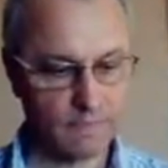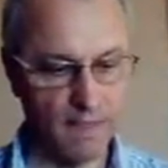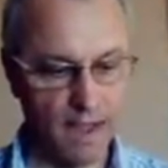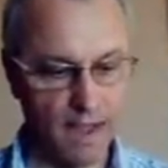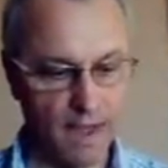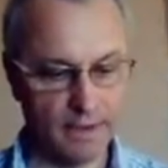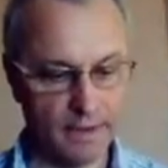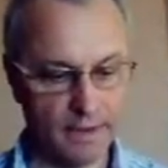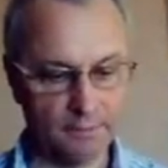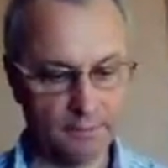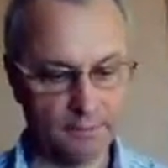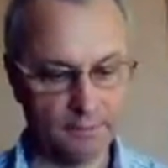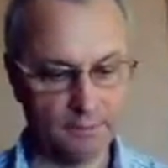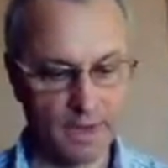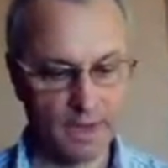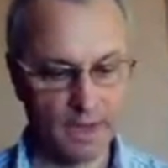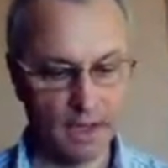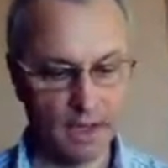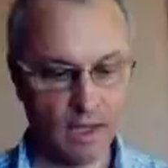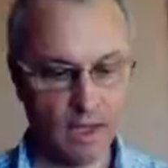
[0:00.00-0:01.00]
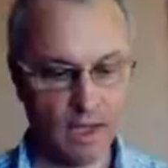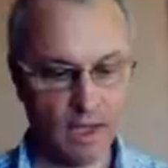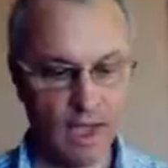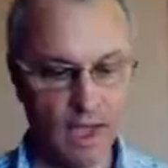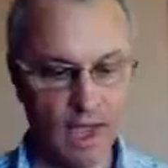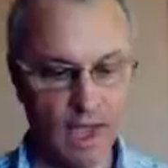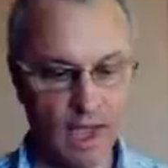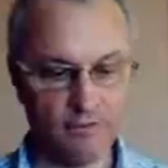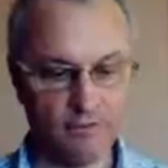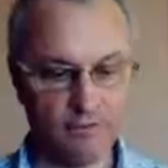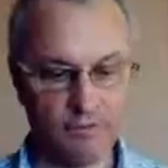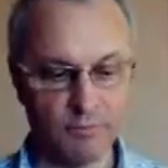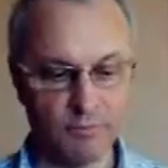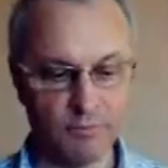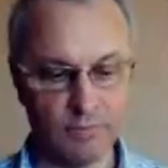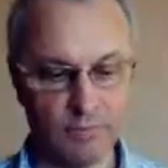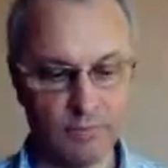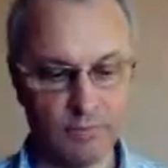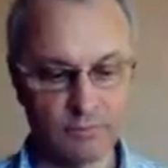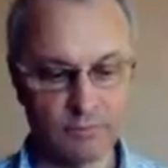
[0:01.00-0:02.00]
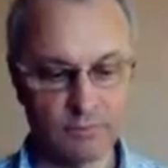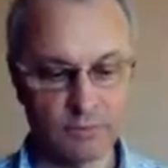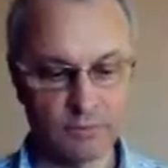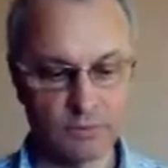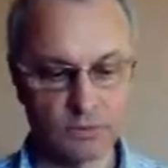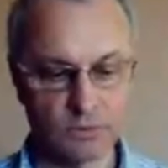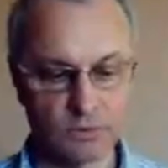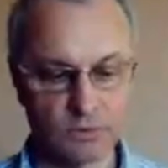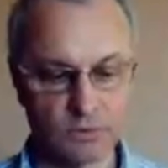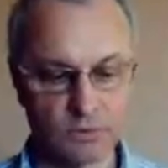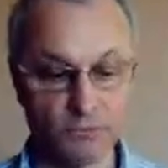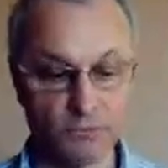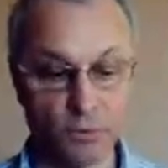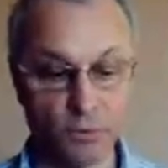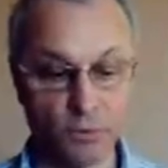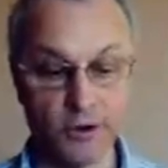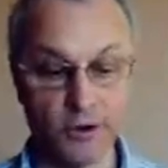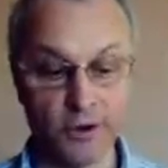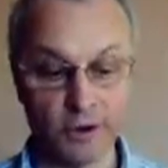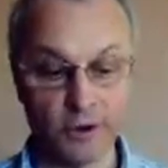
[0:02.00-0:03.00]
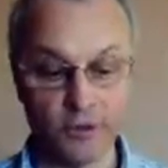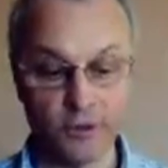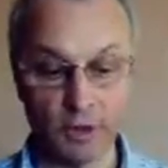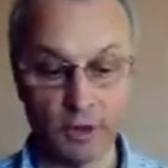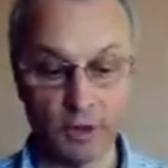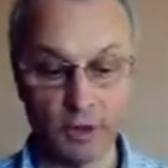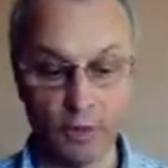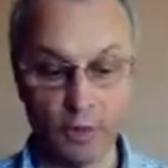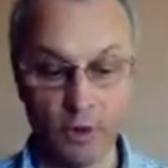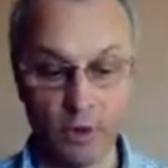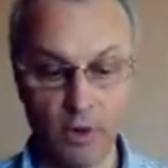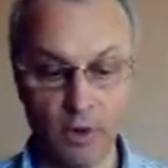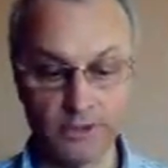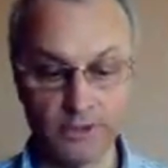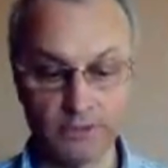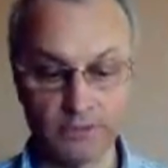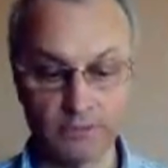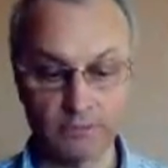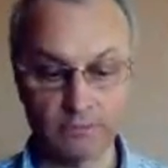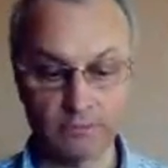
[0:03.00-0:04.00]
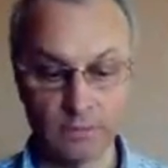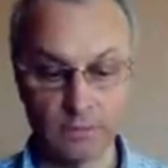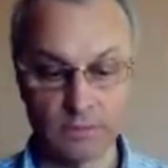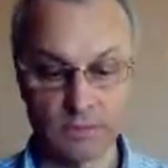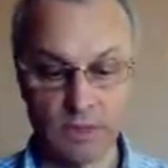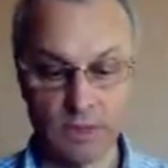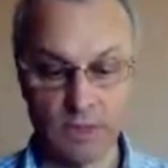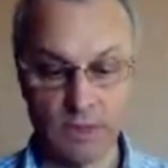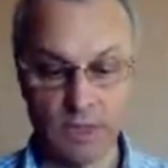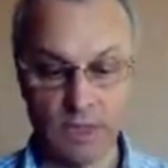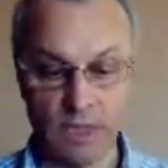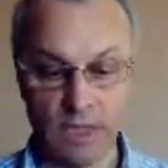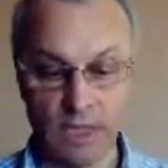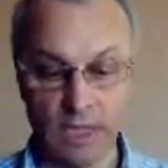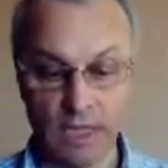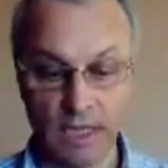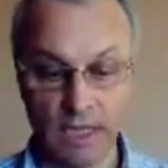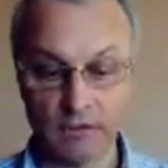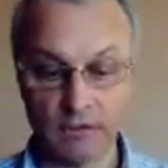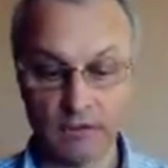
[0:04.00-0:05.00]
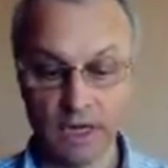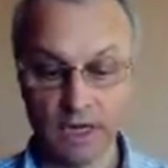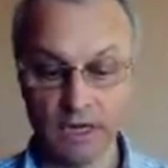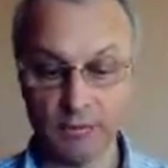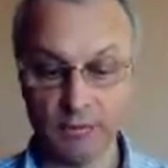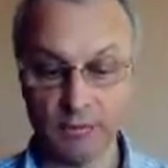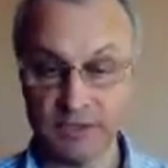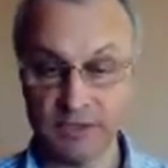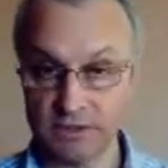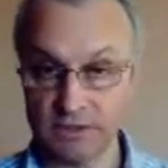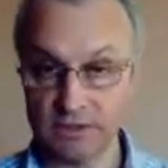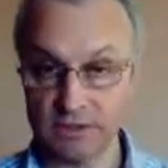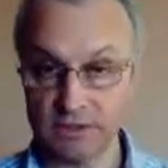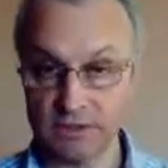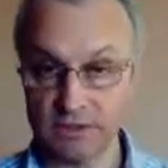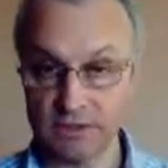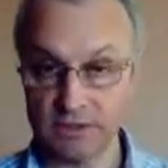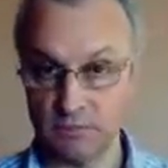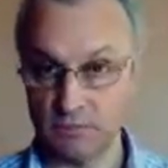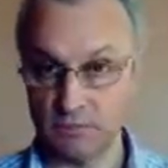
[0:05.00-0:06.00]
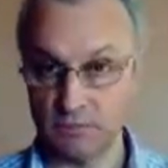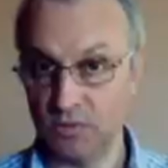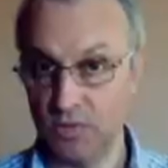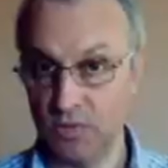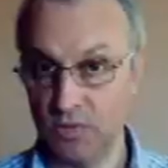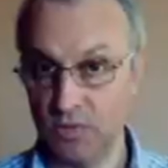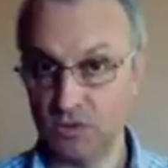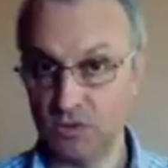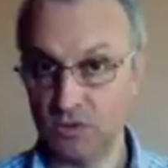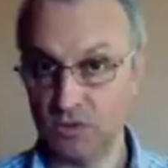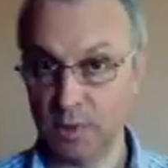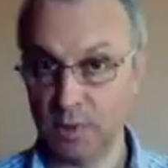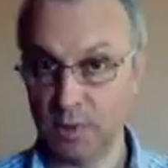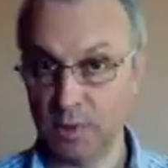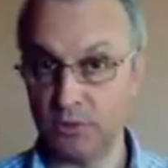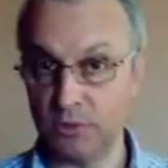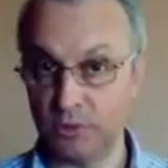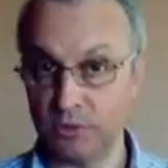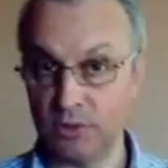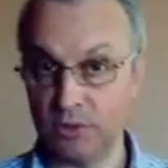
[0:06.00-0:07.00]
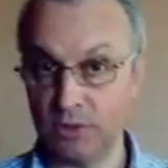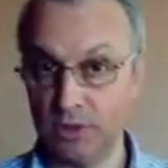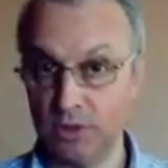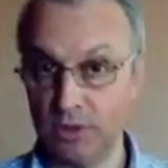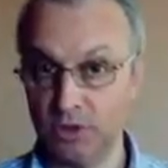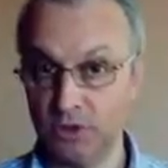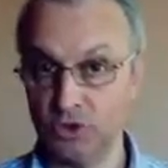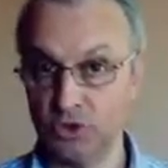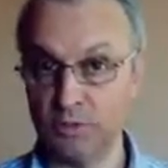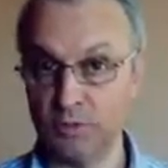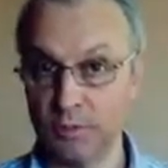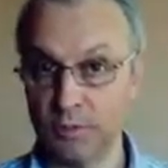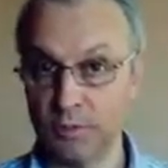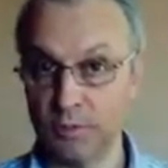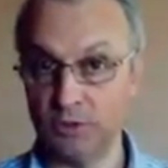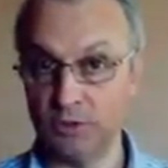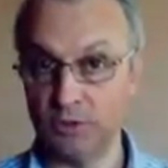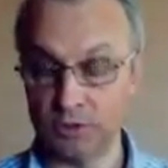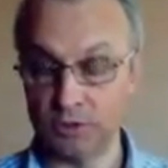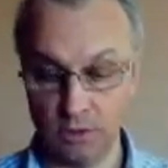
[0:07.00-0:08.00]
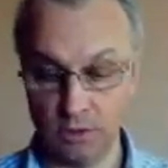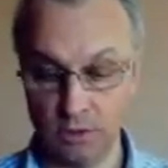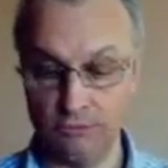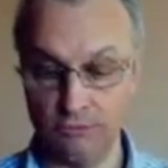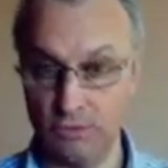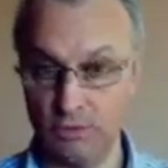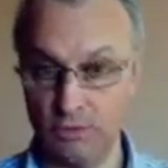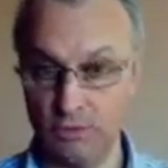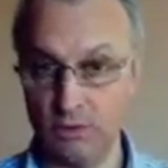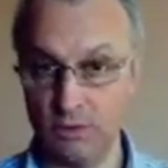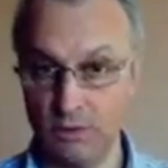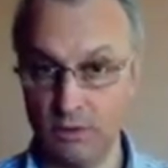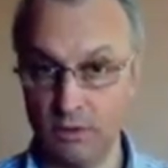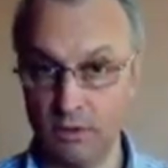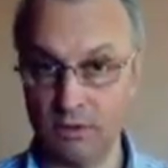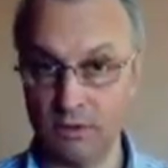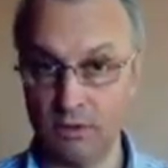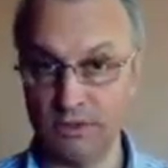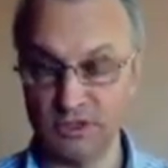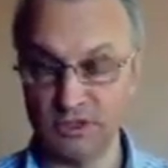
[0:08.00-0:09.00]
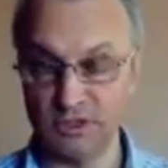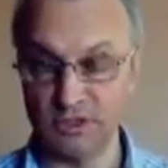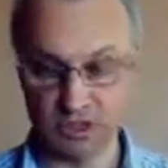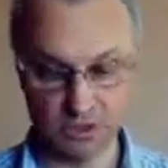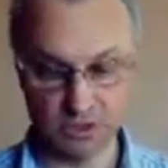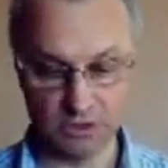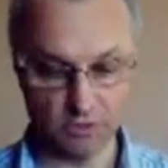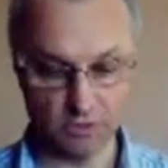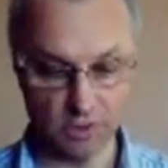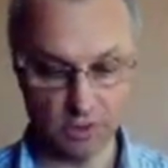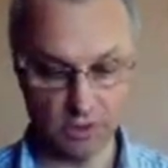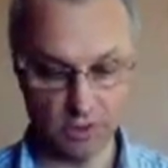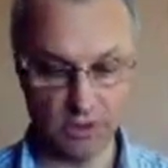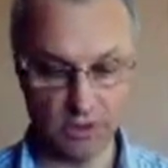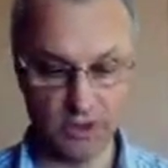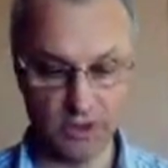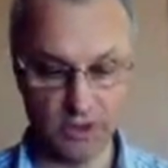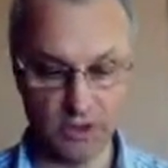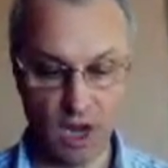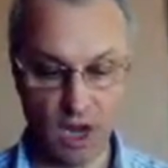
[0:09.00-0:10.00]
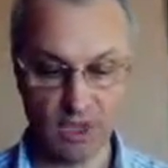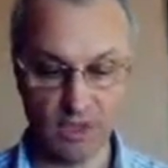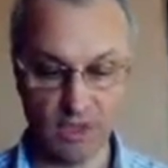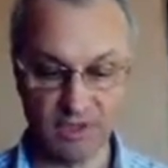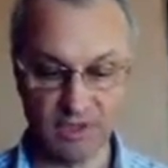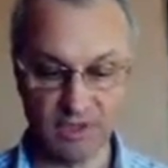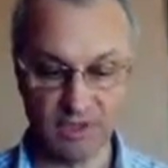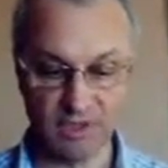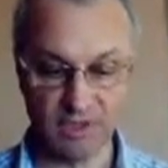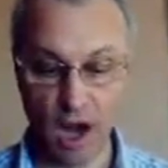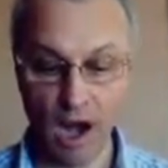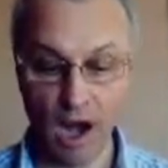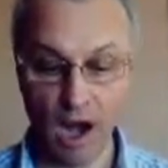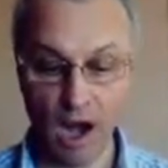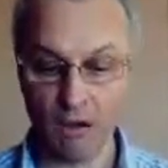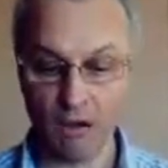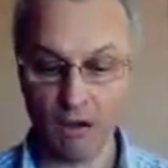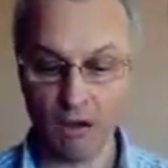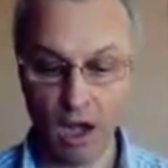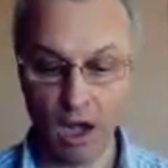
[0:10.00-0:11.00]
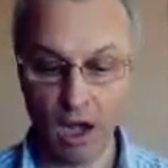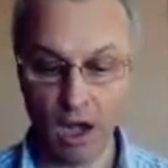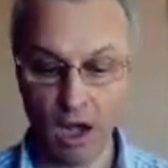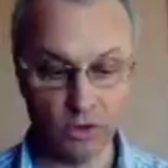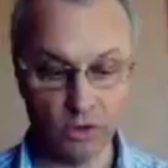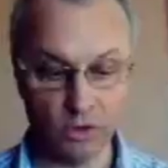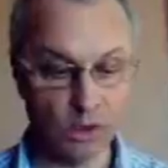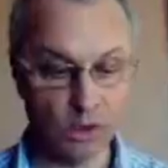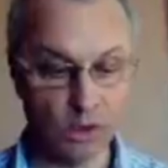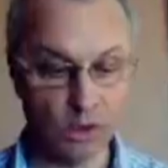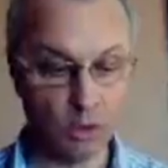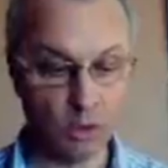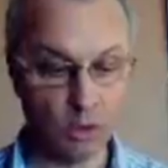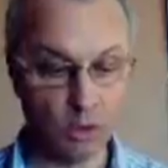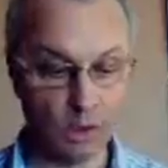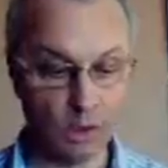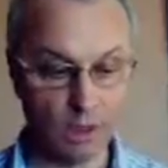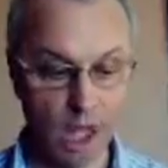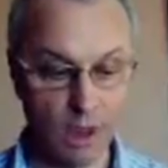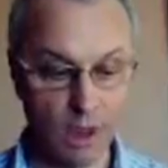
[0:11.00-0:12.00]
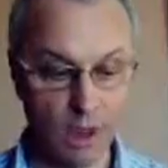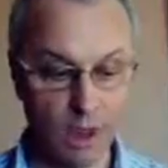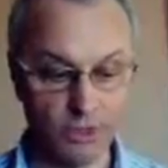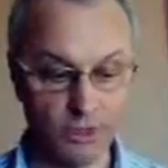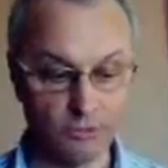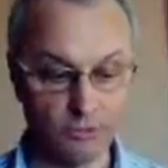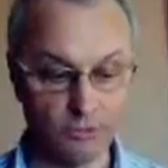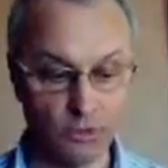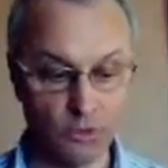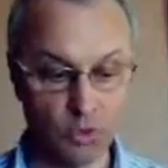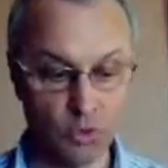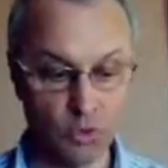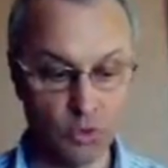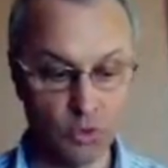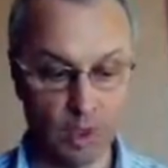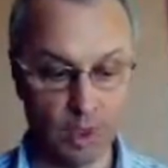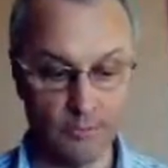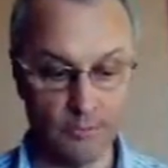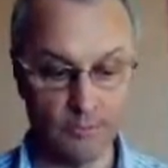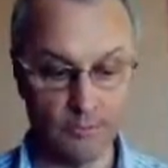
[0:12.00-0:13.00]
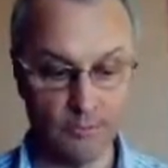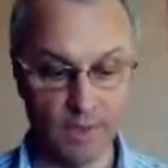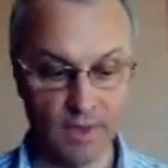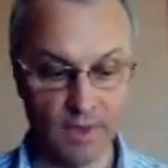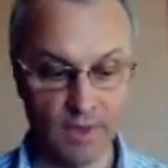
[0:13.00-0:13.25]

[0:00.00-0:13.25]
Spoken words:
man, I have been to 4 different libraries, and the documents, the newspapers of November 6th, the documents are either gone or they won't allow me to view them.